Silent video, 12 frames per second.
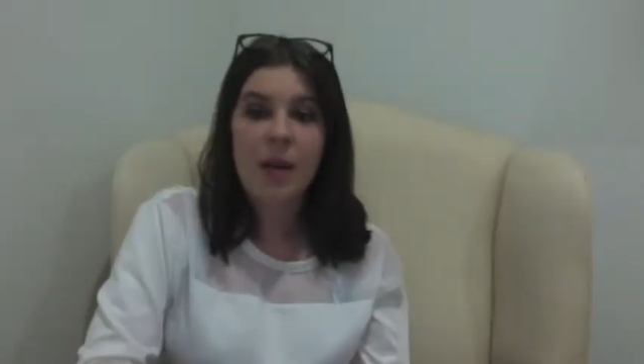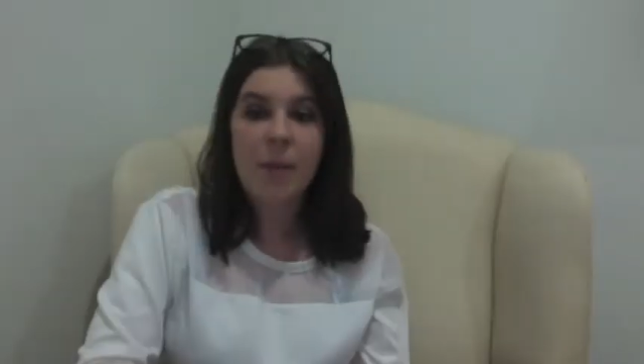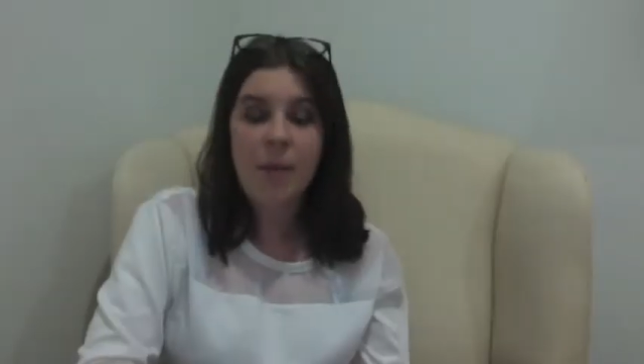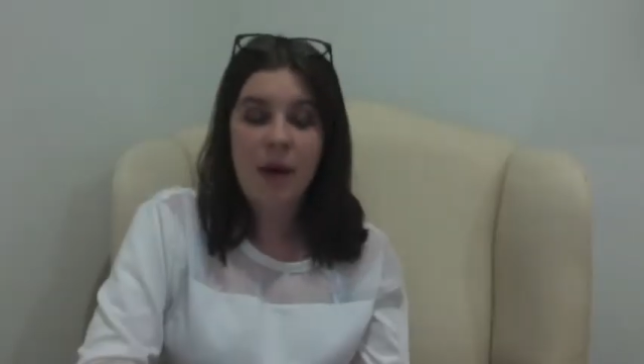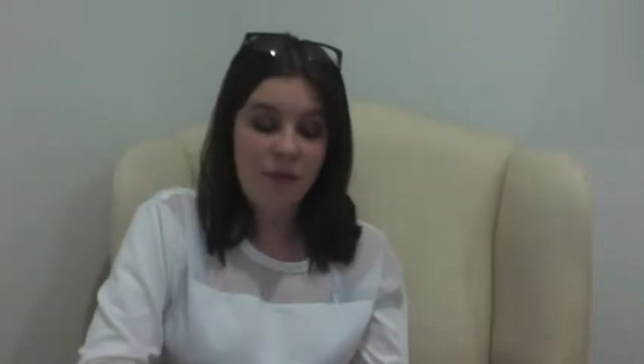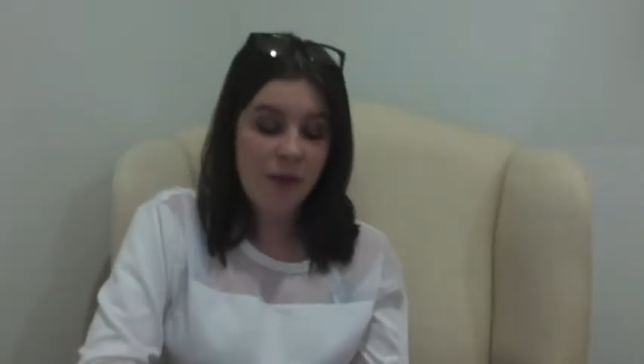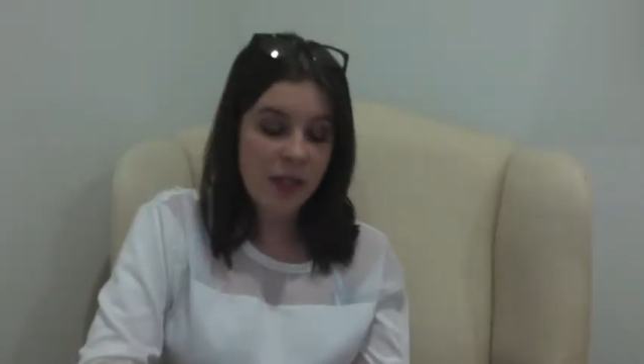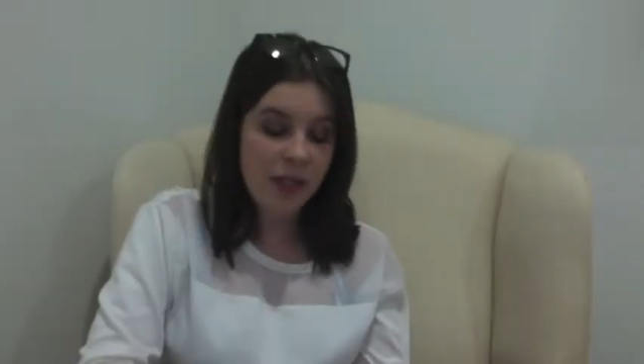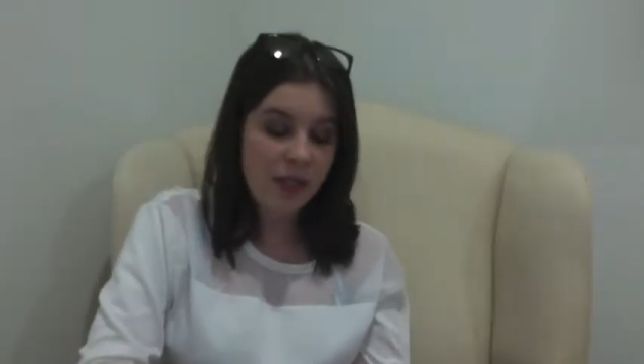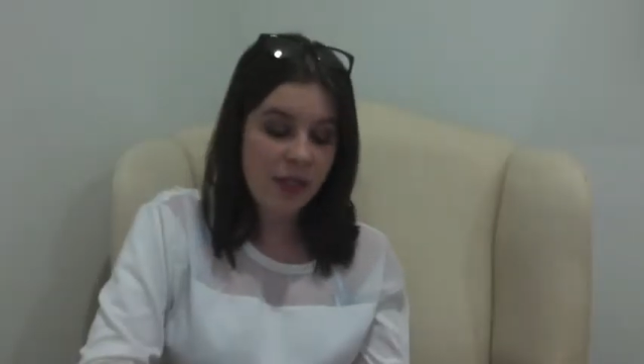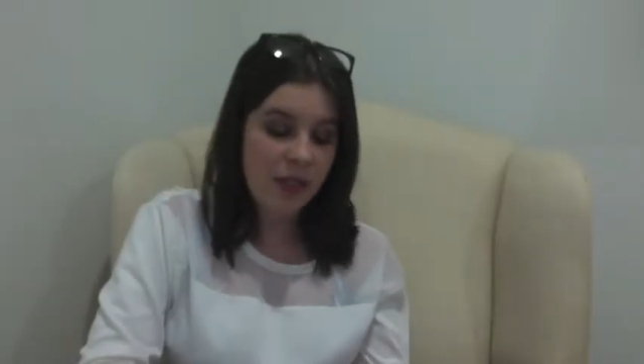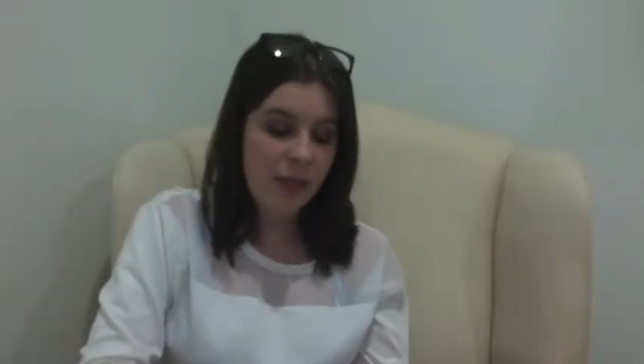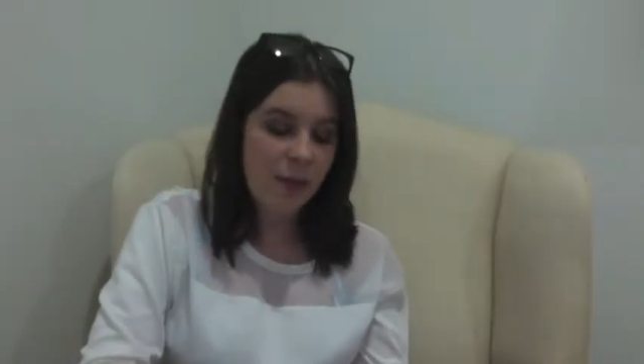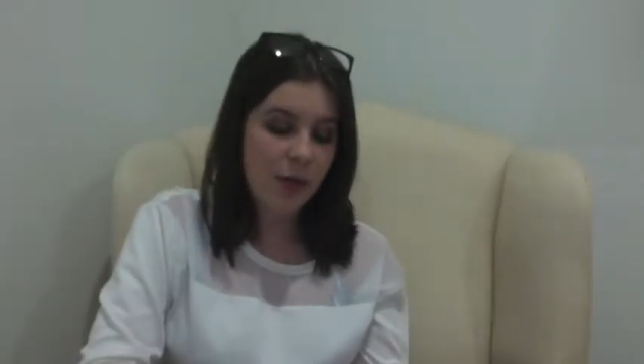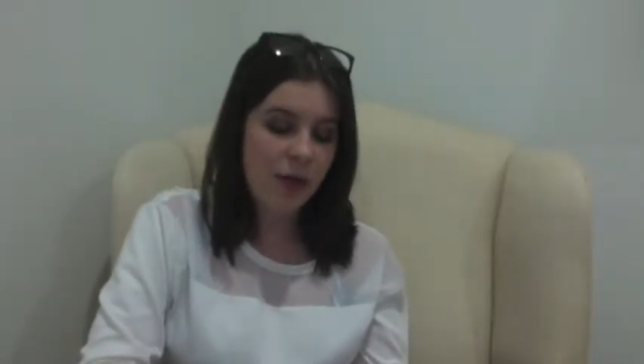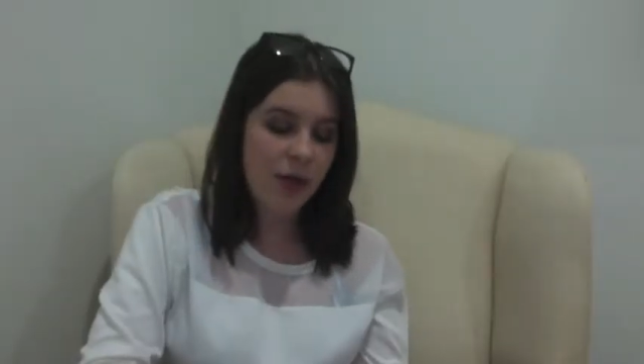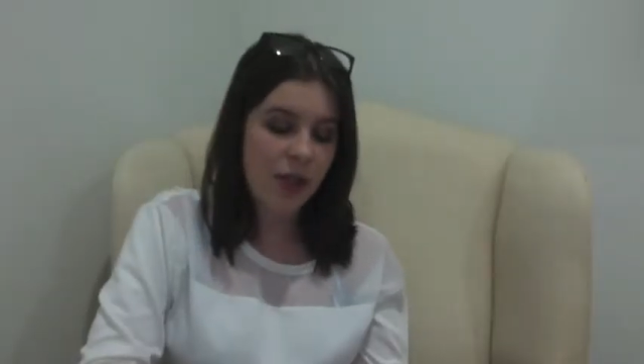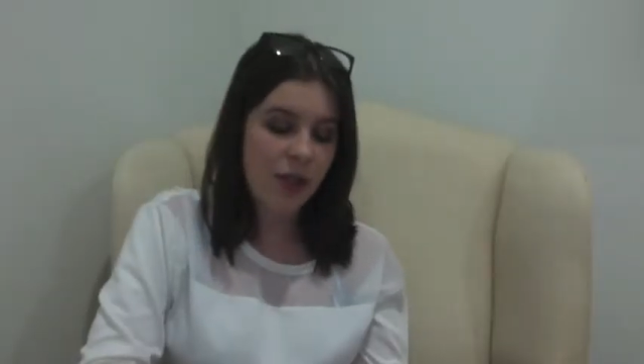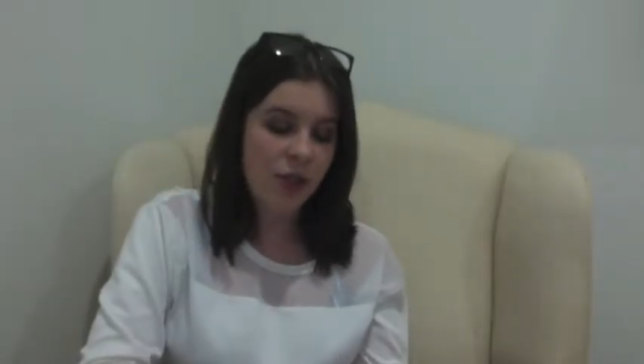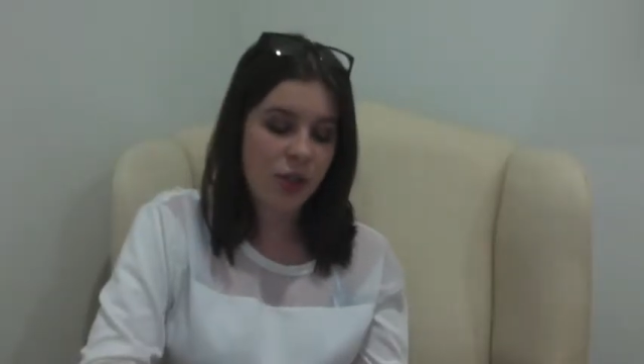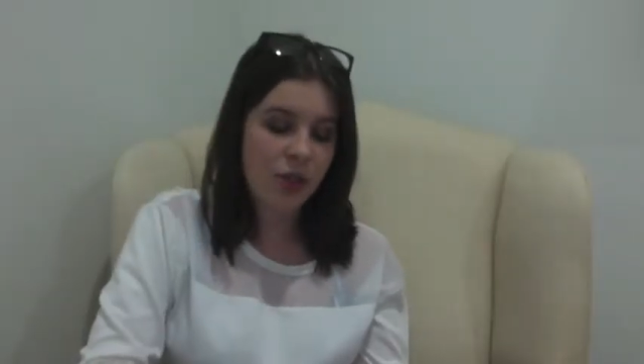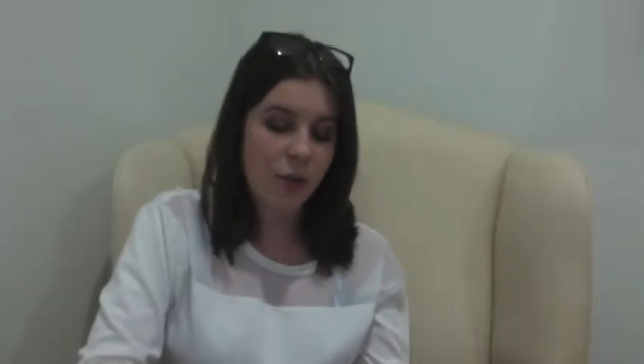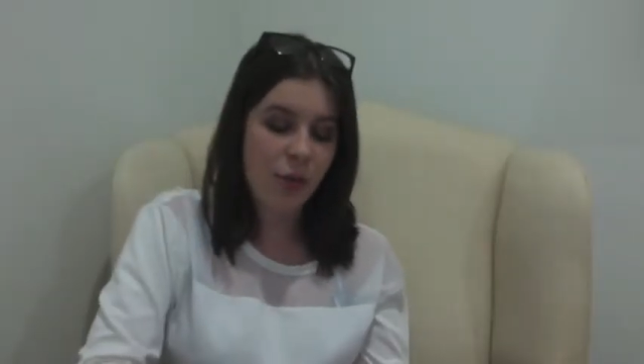My first celebrity crush